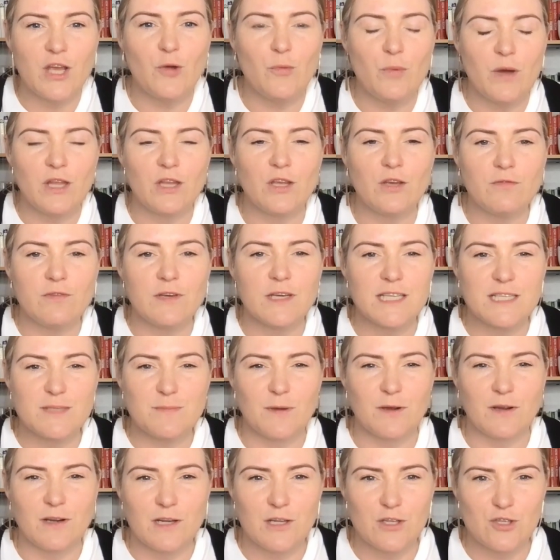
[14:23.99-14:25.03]
when you've
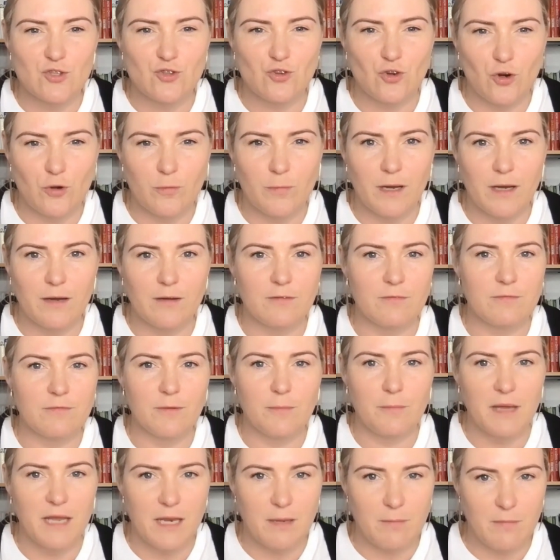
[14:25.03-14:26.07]
experienced trauma for
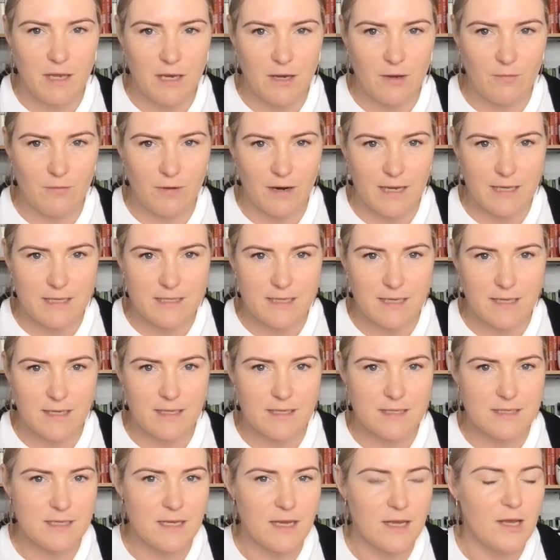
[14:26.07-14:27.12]
many, many
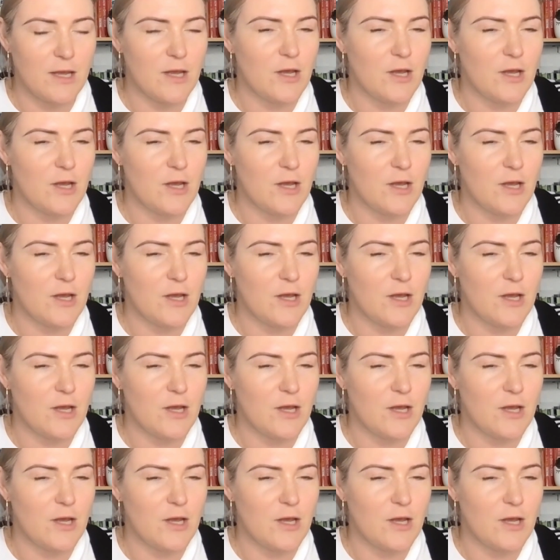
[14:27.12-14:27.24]
reasons,